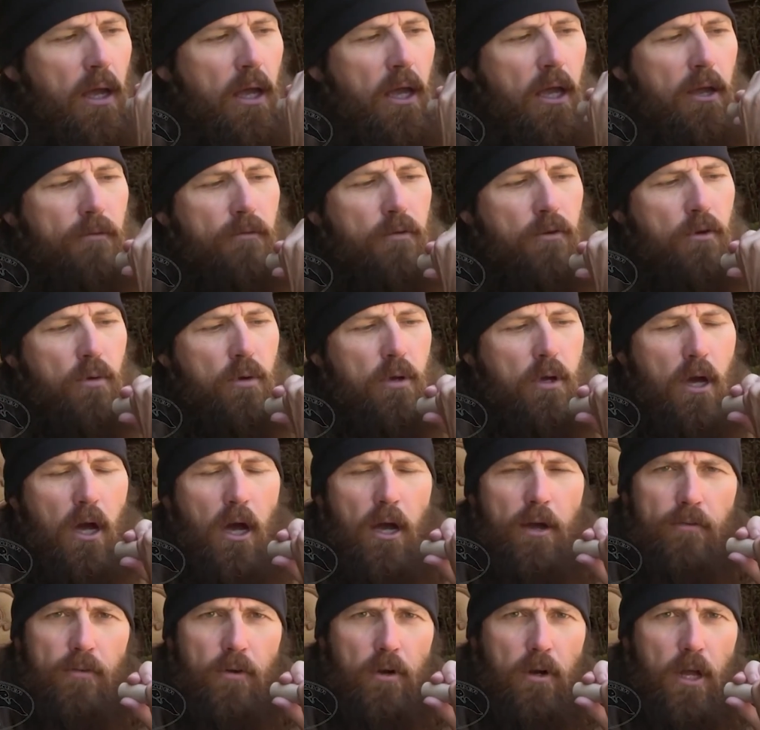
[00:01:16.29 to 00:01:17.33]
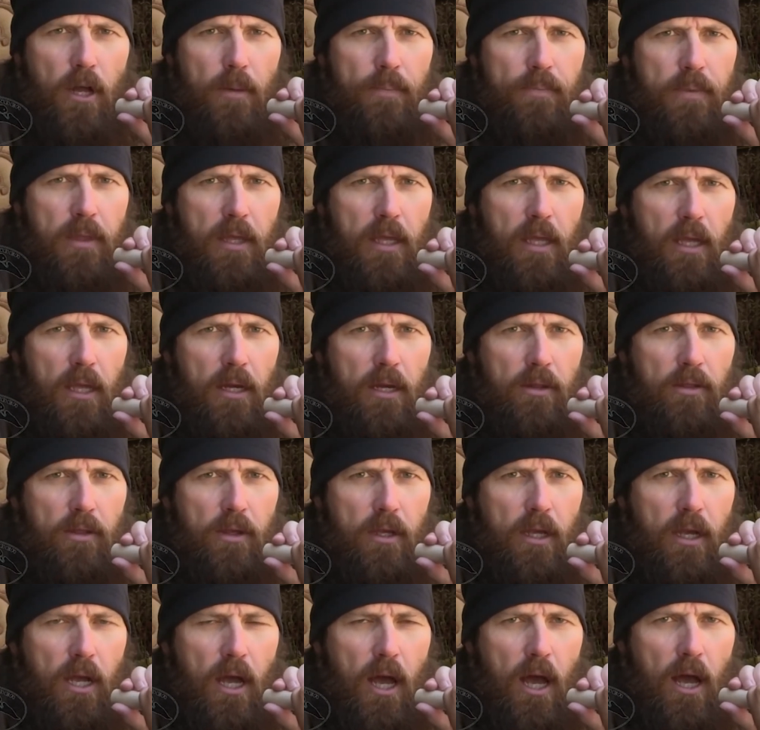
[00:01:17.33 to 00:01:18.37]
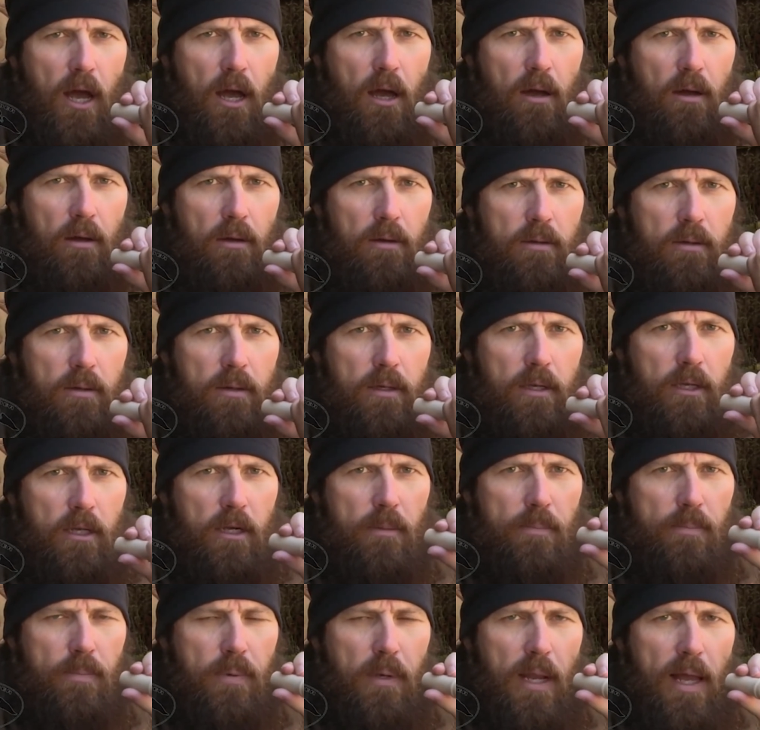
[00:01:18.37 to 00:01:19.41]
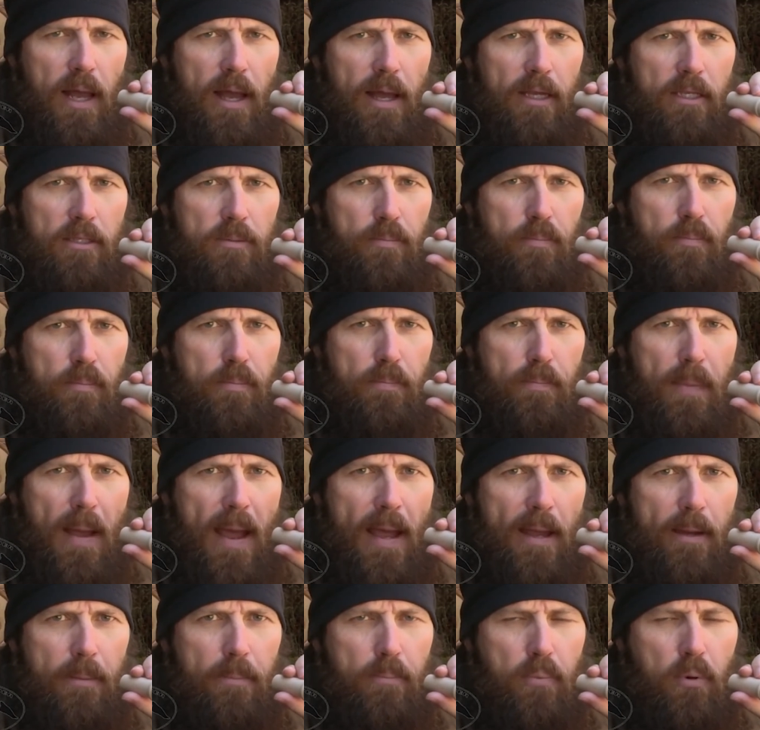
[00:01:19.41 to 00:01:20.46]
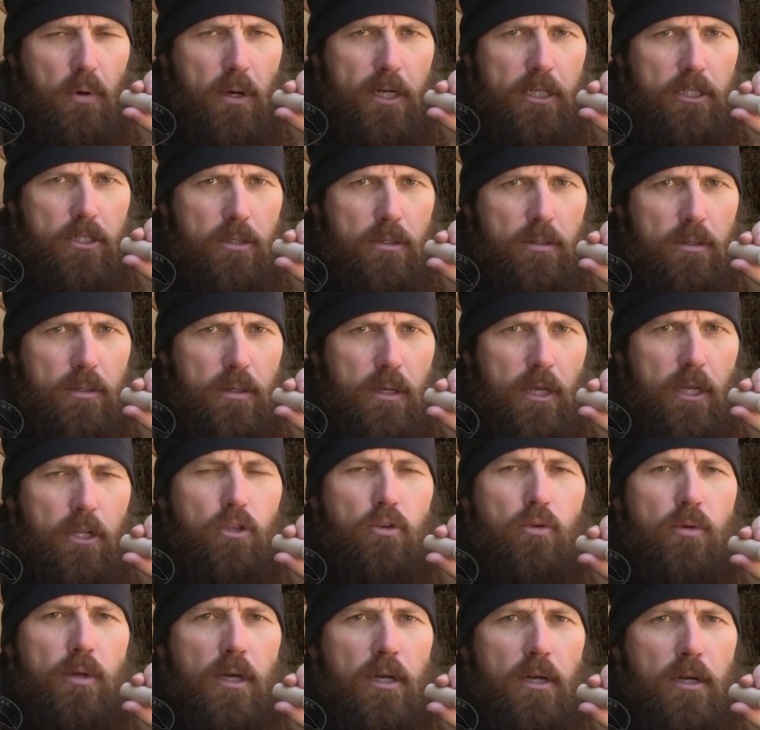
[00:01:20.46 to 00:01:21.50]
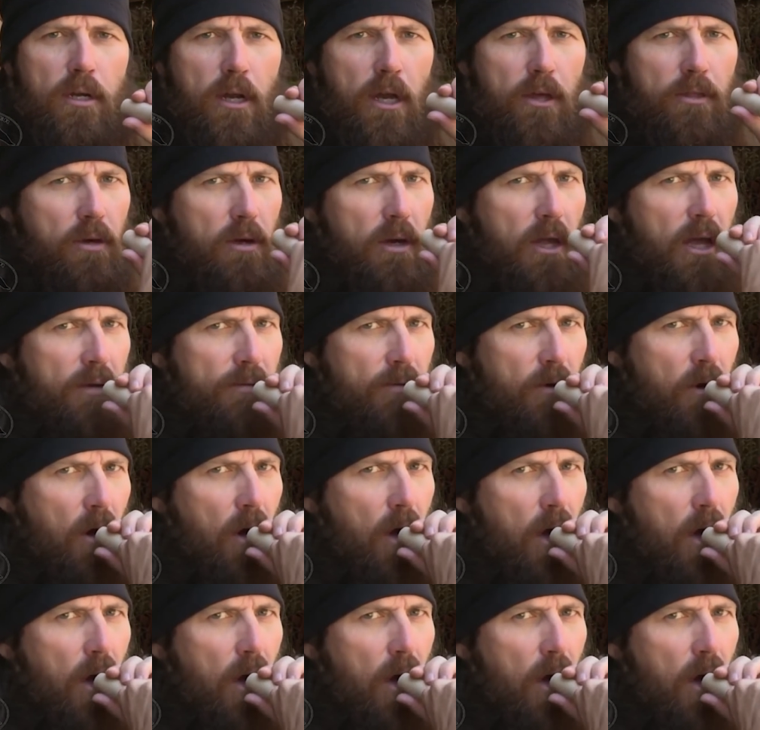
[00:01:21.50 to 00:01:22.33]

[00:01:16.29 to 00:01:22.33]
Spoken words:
If you cover up the end of the call, it applies back pressure and you get another level.